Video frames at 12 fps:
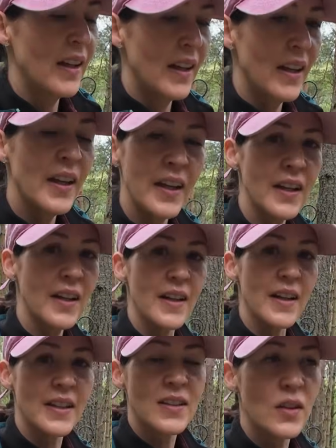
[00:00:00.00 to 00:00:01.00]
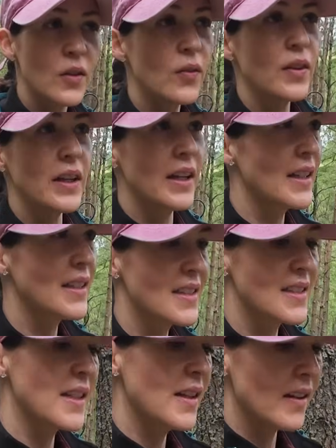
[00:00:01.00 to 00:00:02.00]
Here it's lovely and
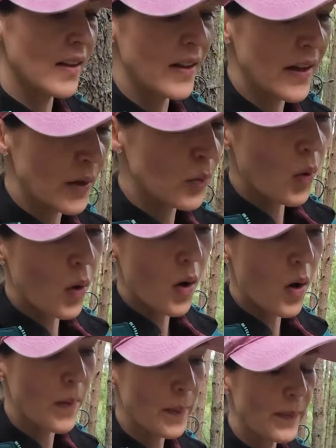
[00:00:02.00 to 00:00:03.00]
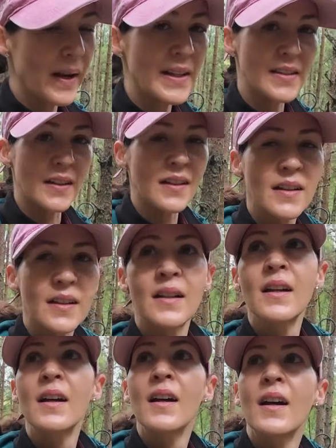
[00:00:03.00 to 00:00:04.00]
still and warm and pleasant.
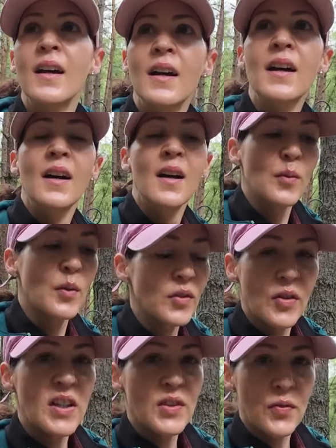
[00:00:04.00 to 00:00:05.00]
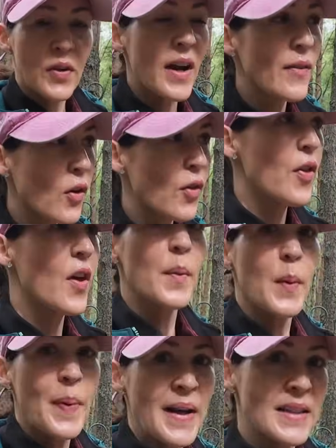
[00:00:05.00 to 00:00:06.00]
I'm not dressed for it. I've got
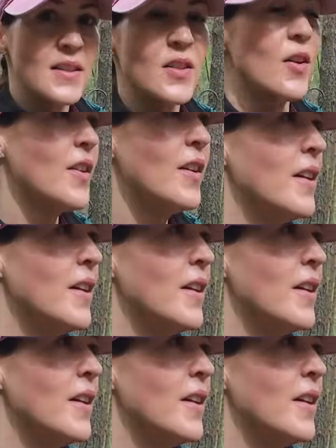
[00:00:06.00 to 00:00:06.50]
thermal pants on.